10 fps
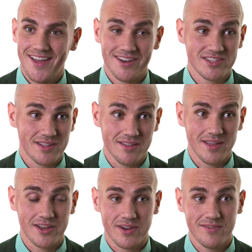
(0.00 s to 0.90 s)
And still,
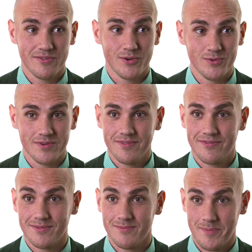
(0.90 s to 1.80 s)
I drive the road
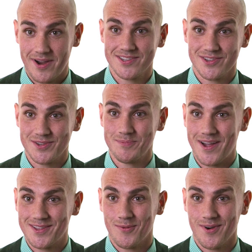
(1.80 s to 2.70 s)
from my parents' house
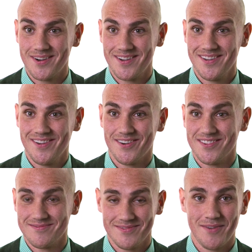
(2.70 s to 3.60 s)
back to work
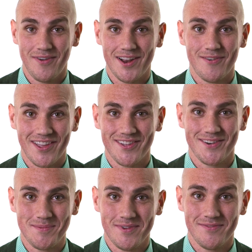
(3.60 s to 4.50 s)
on a fairly
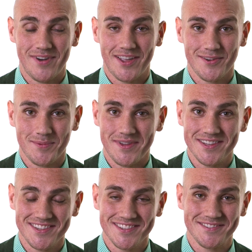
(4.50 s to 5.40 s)
regular
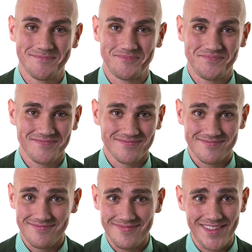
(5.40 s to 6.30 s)
basis.
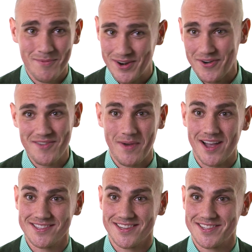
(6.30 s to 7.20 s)
And when I drive
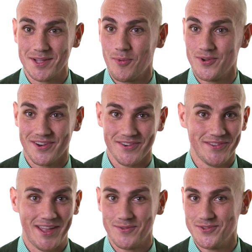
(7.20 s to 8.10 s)
past it, I still point it out
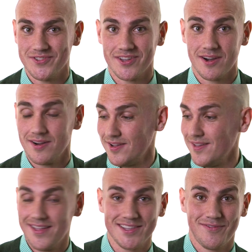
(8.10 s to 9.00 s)
to anyone new in the car.
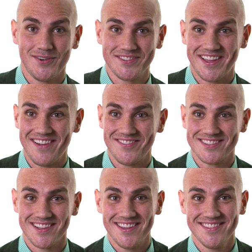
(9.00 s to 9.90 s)
That's the first thing I ever
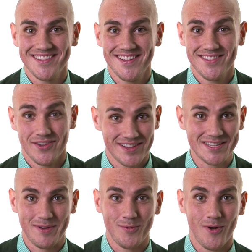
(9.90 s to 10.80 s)
designed. Now, it is
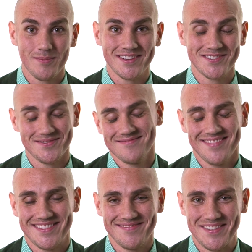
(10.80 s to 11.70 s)
a bit wobbly, so
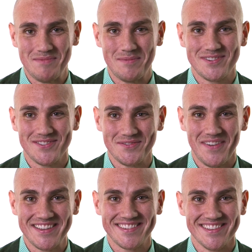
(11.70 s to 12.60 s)
it maybe shows
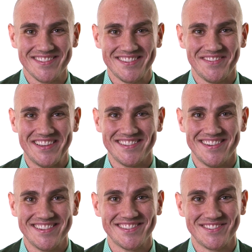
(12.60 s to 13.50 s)
my skills as civil engineer
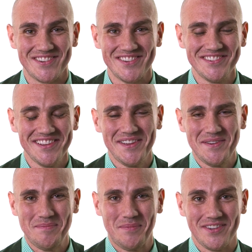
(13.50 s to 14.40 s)
isn't so good,
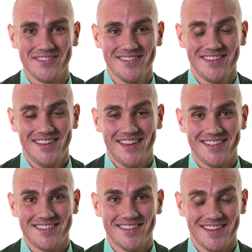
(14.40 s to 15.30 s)
but
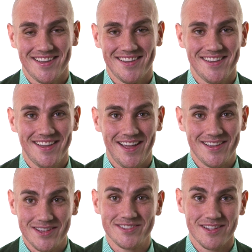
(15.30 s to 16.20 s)
I
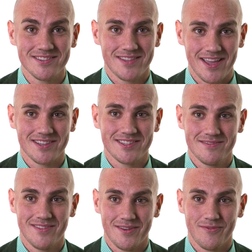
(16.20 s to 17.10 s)
still take
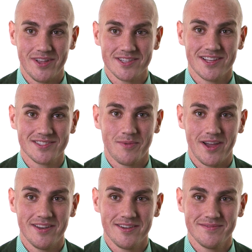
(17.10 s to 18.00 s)
a real sense of
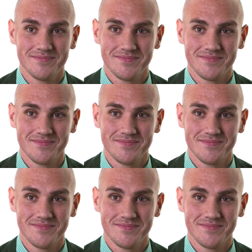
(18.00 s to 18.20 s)
pride in it.